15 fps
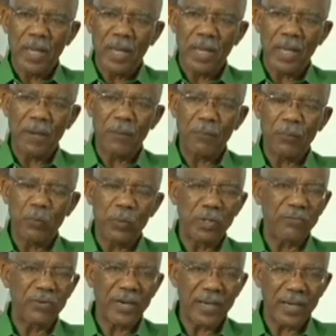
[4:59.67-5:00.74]

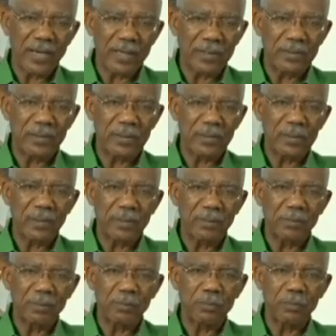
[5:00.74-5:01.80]
We've had
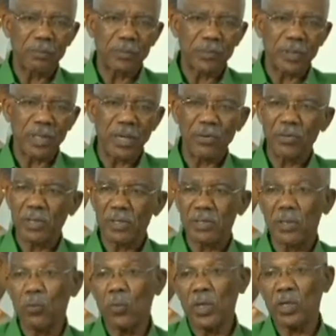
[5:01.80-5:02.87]
areas
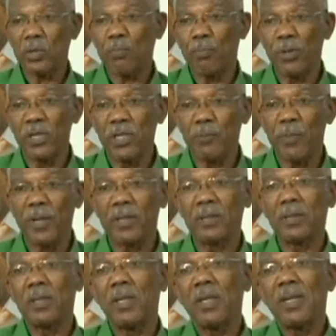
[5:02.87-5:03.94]
in which
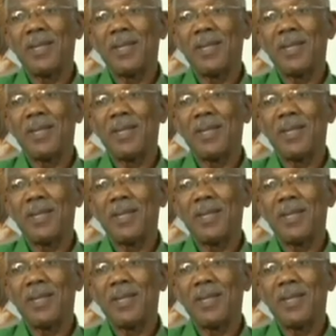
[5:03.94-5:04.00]
policemen